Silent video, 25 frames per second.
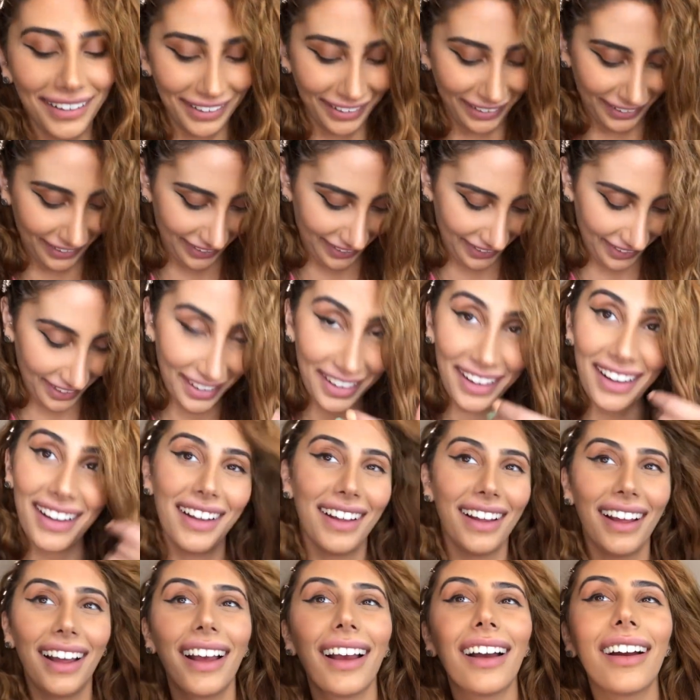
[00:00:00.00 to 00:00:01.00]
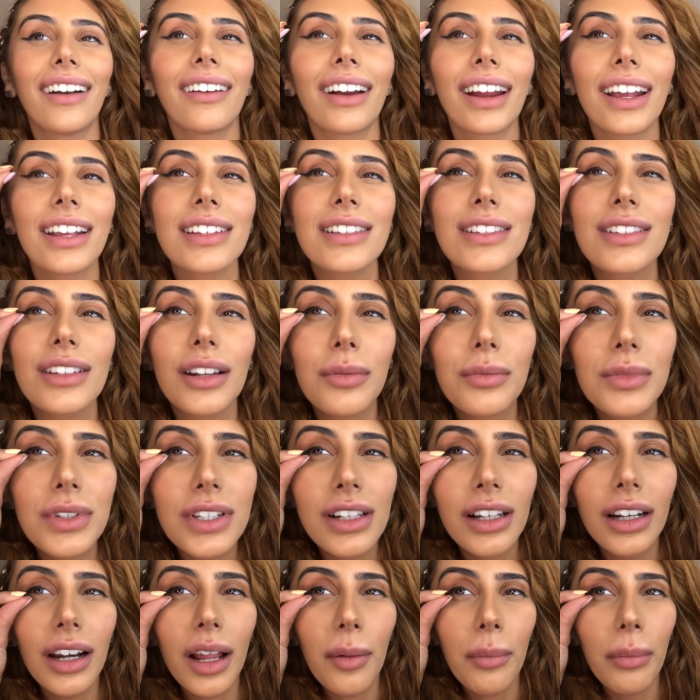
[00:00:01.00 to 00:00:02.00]
all right, so I'm
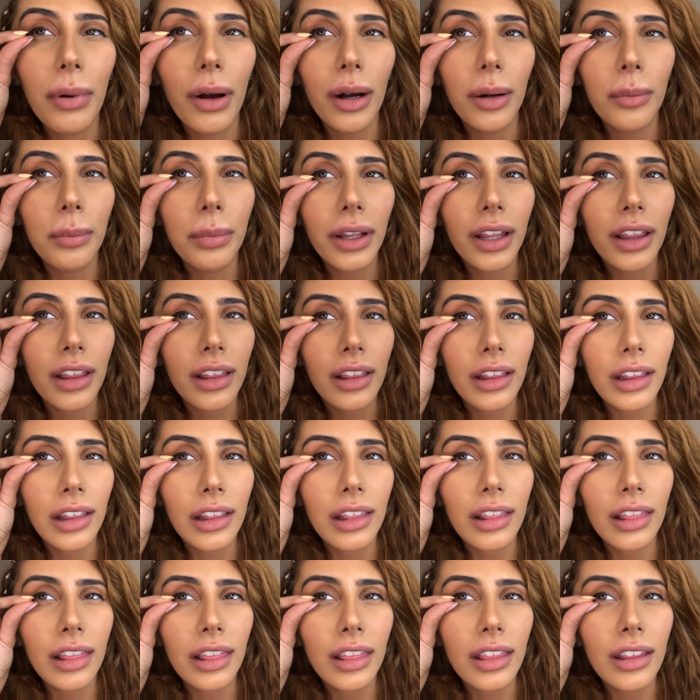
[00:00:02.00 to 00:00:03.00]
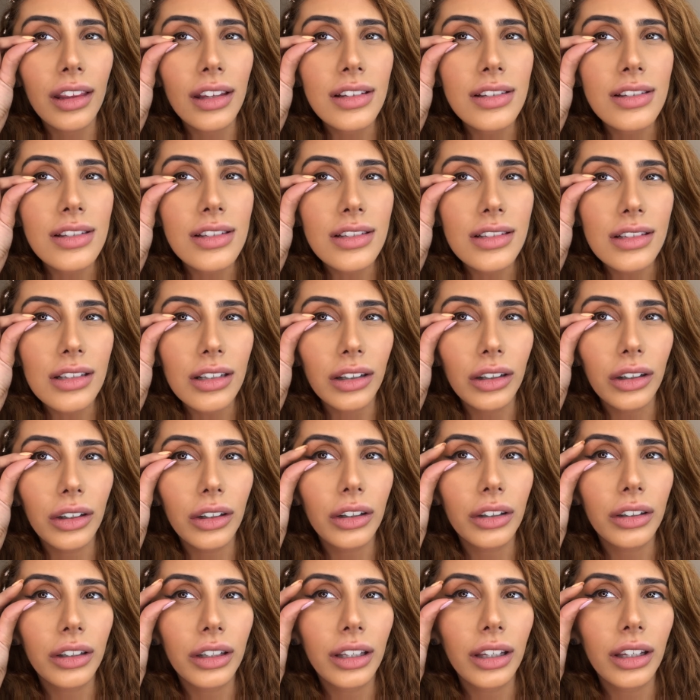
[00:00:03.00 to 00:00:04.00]
just gonna pop this
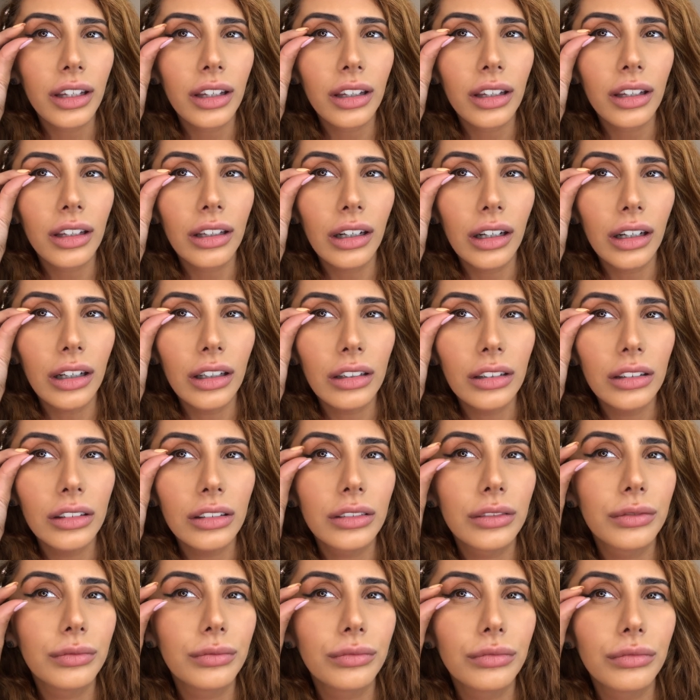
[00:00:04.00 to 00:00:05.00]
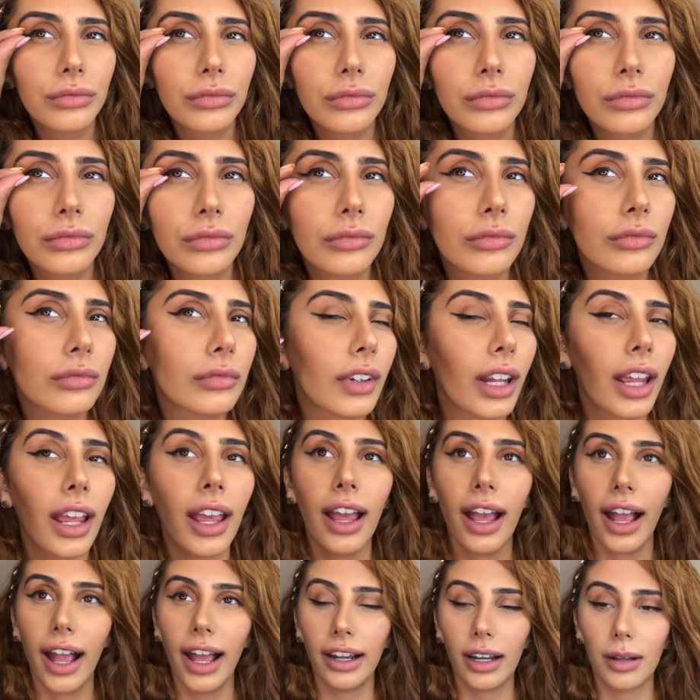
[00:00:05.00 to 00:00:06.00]
on here.
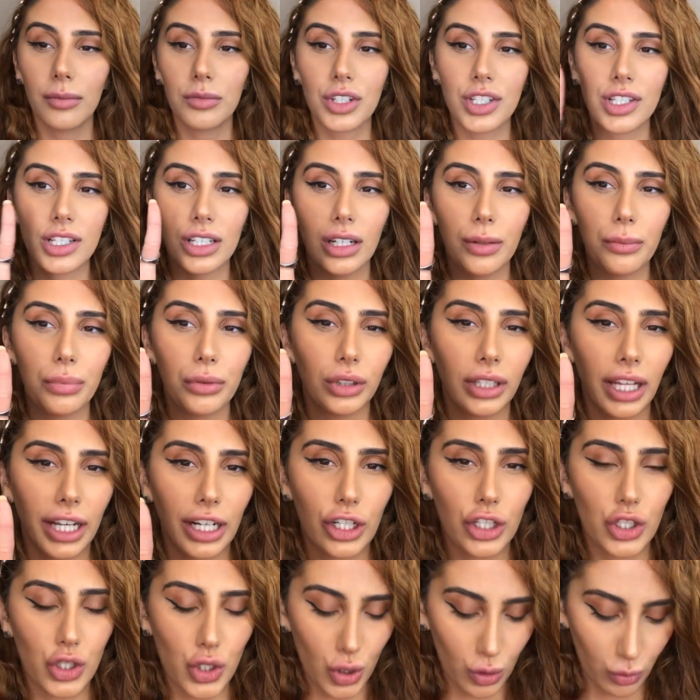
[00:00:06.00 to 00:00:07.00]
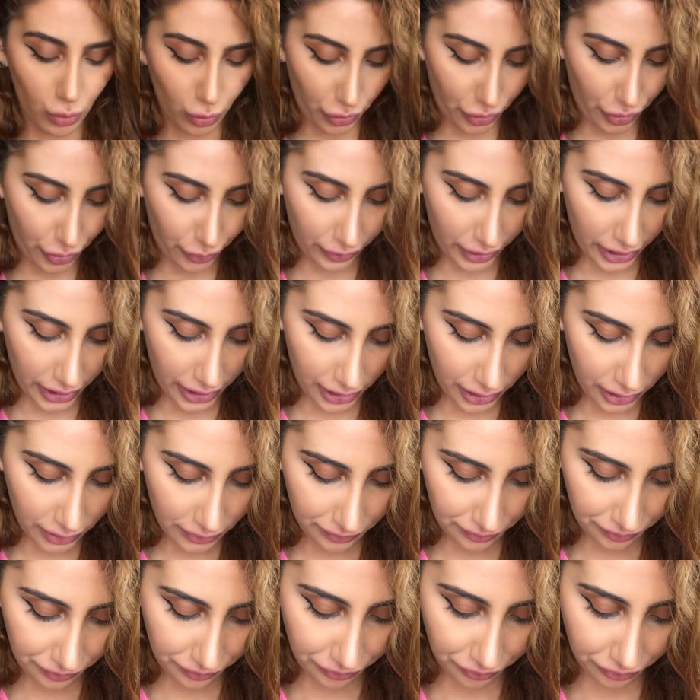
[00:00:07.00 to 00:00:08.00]
And I'm just gonna put like two or three,
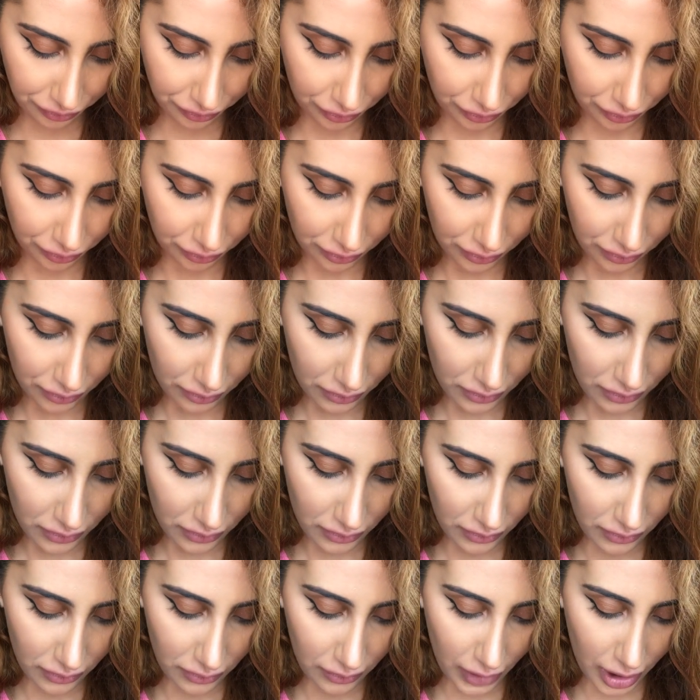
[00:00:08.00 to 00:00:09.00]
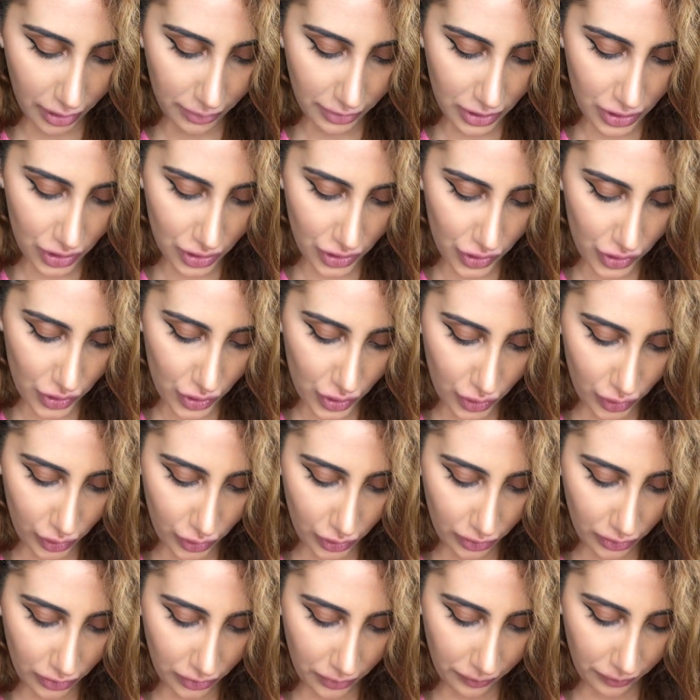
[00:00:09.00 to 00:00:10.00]
maybe just
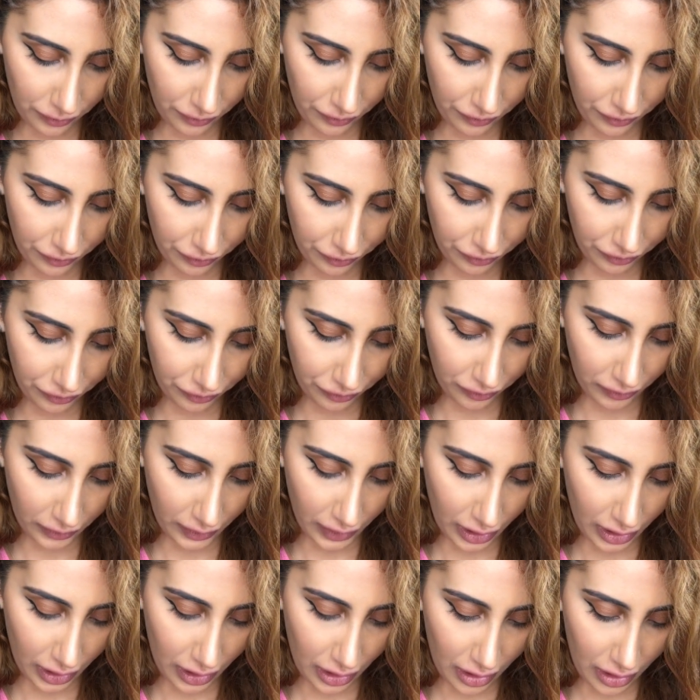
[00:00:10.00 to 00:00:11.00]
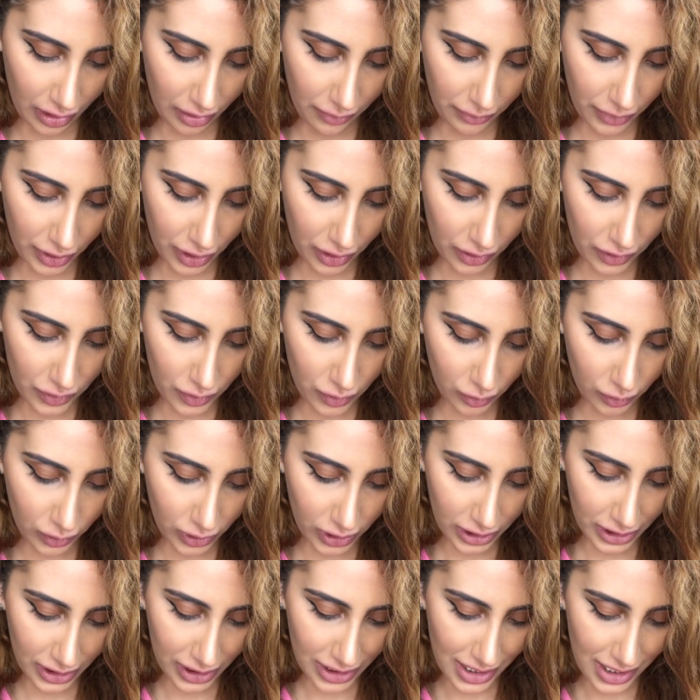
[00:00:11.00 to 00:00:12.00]
two. Because
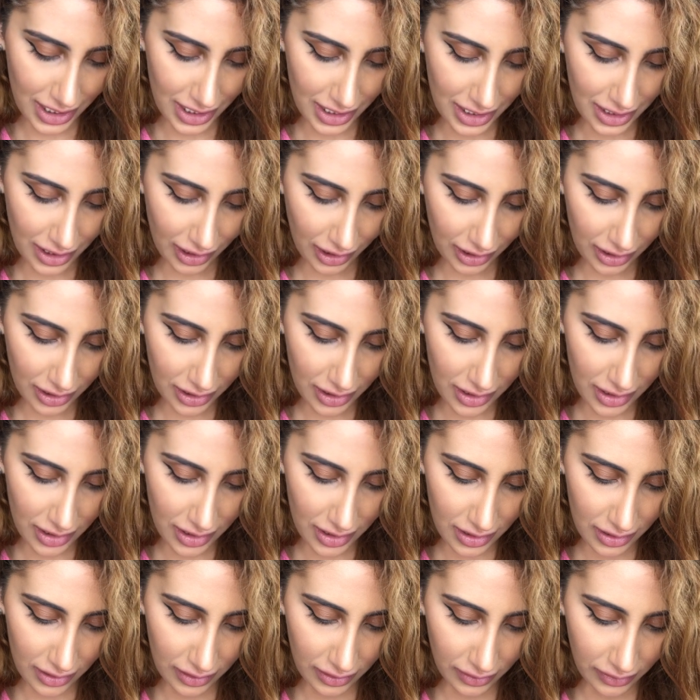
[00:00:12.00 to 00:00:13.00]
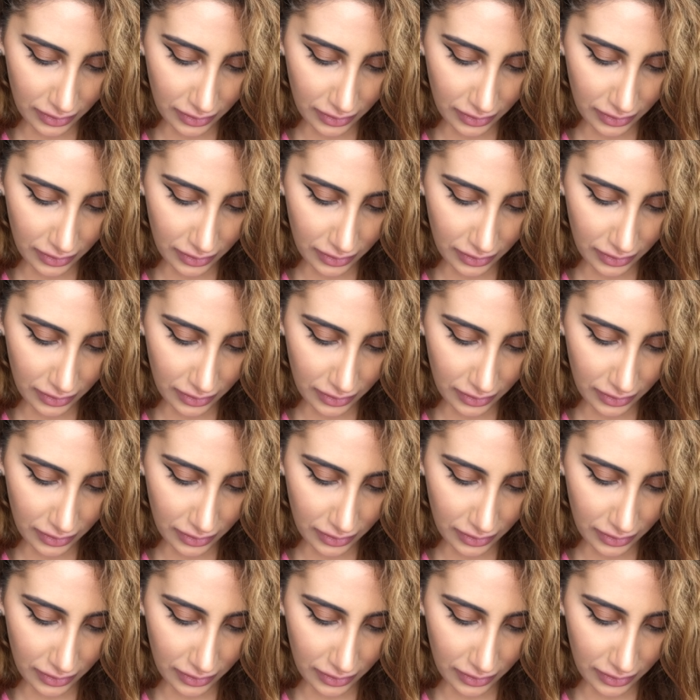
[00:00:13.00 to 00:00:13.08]
what this does